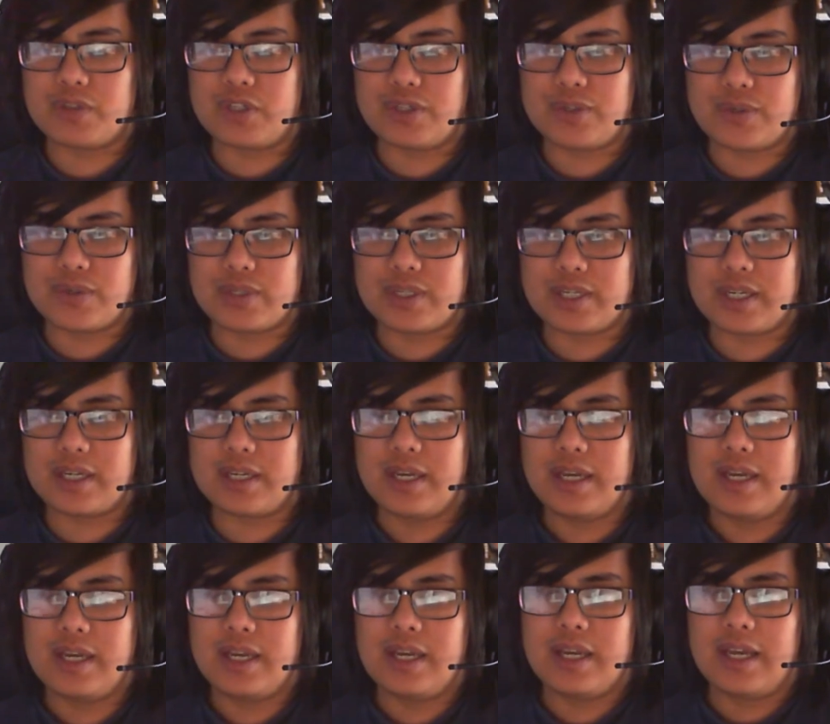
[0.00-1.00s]
use it,
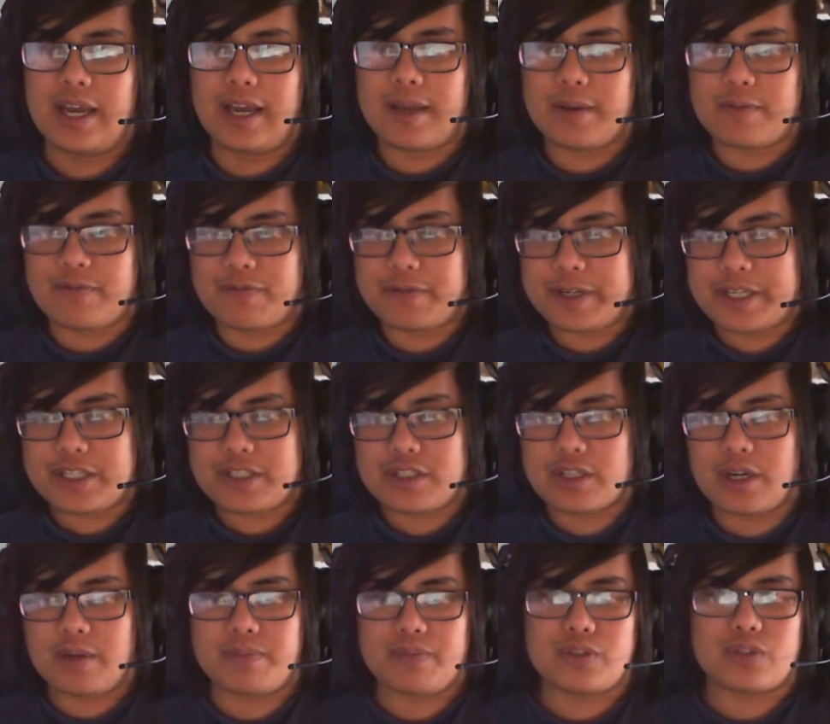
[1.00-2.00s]
it frees
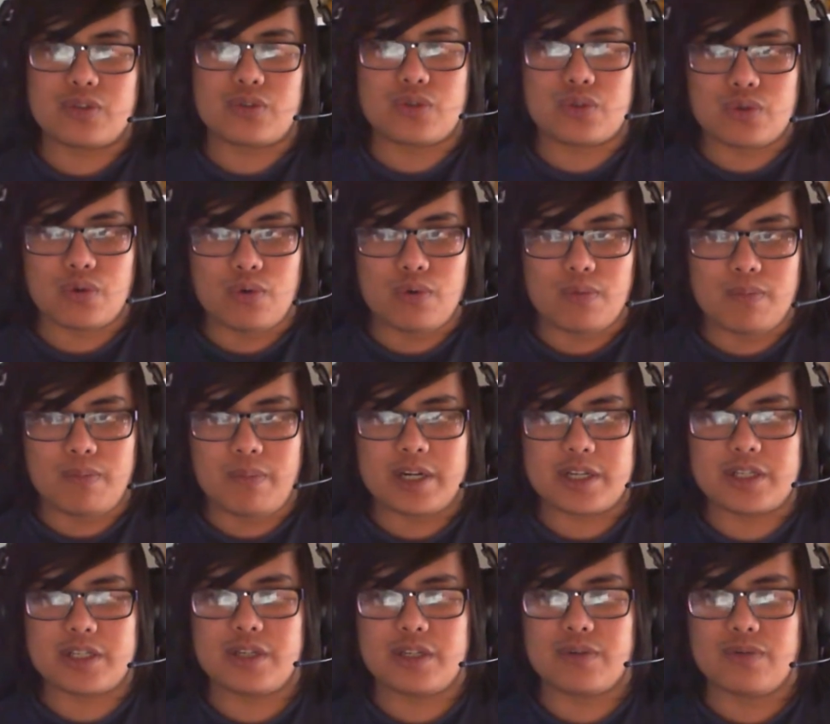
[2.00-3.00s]
up so
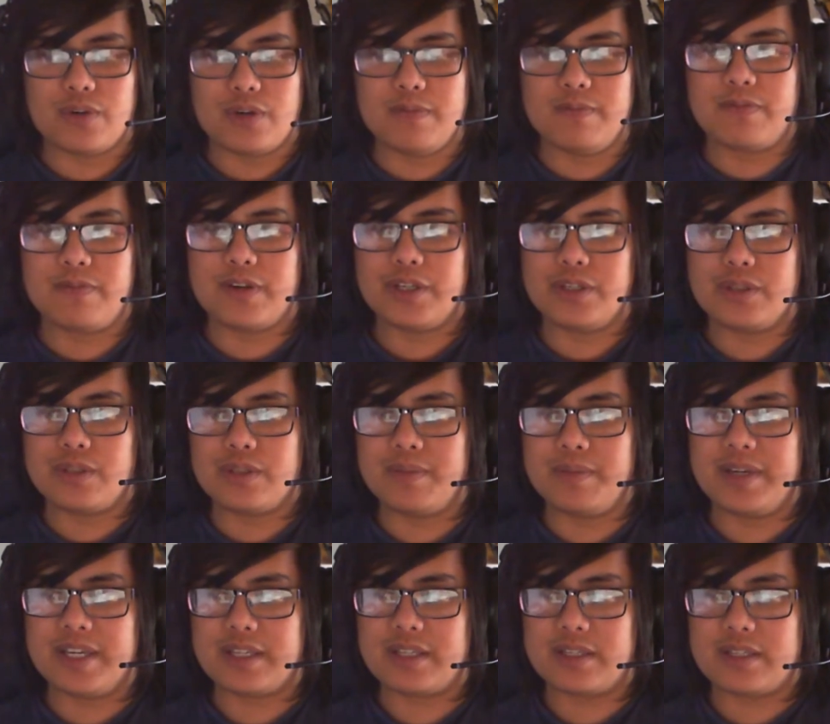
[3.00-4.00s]
much room for you to
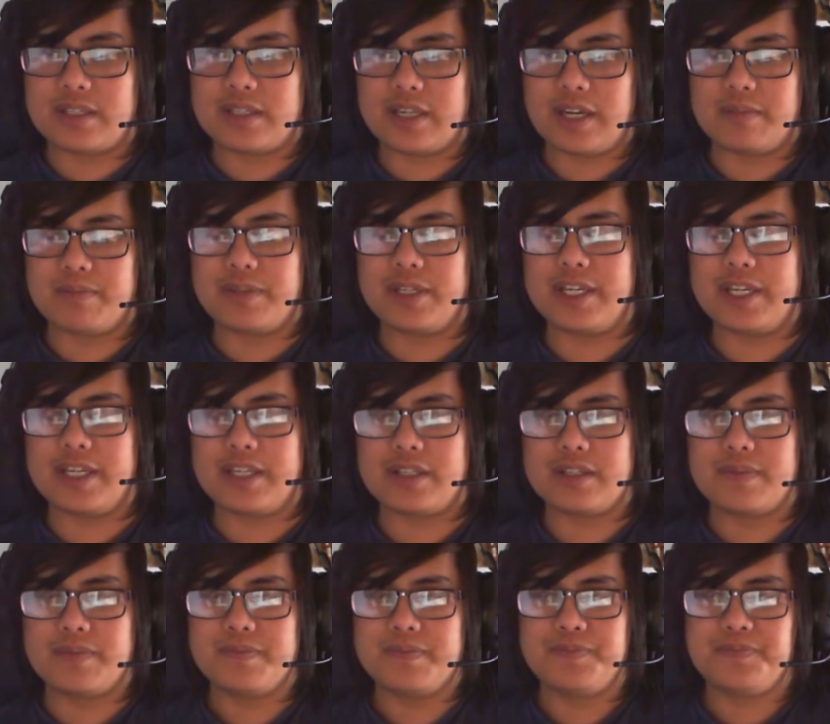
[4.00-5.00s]
make certain
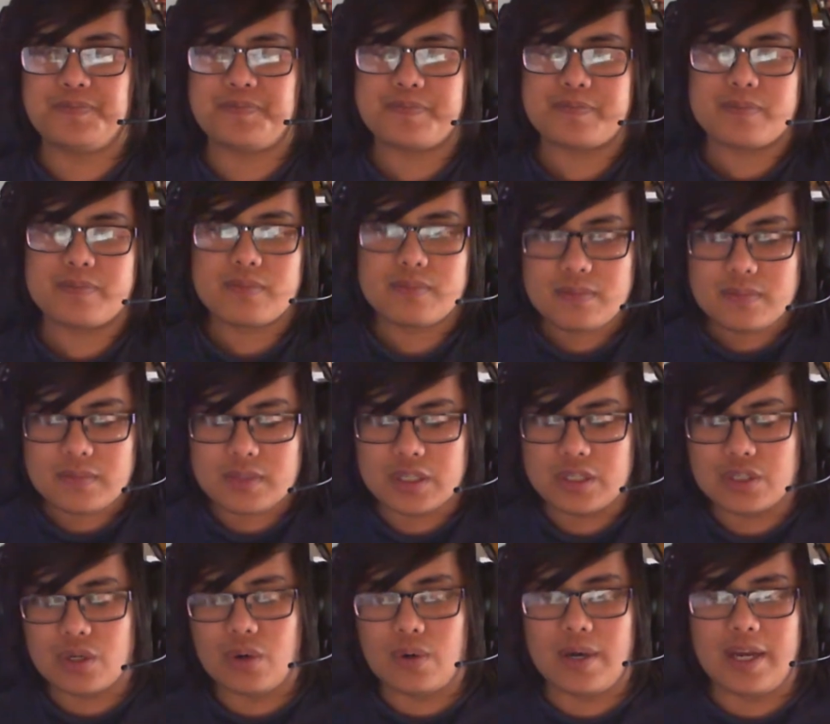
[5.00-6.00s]
plays.
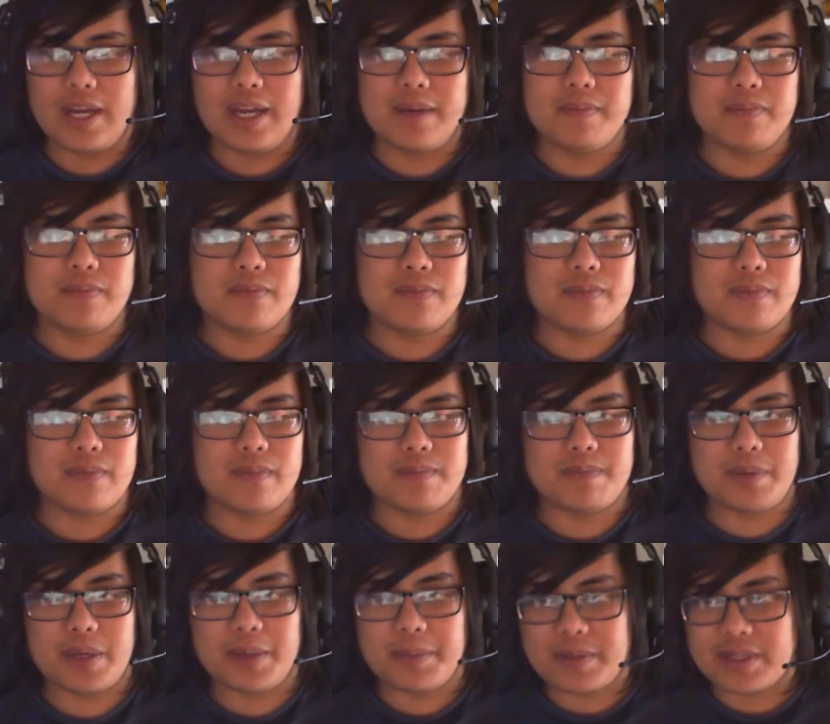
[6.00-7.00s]
So
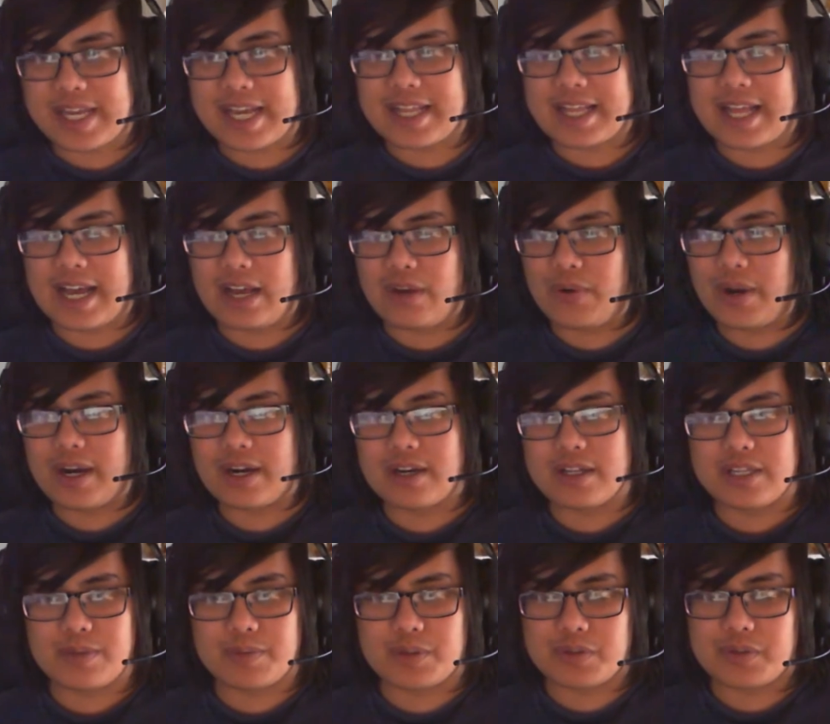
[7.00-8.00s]
being able to get that out
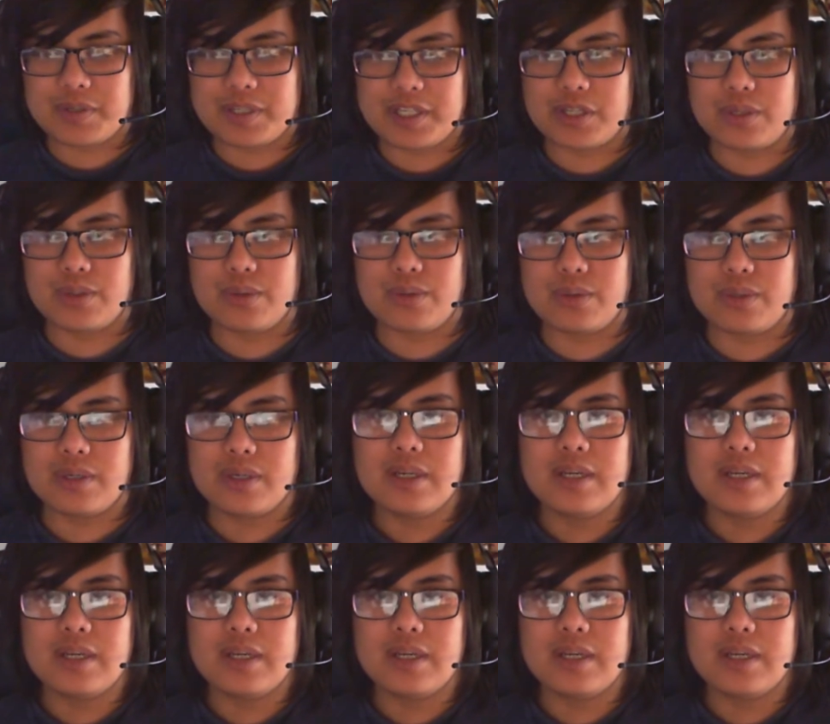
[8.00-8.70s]
early was really good,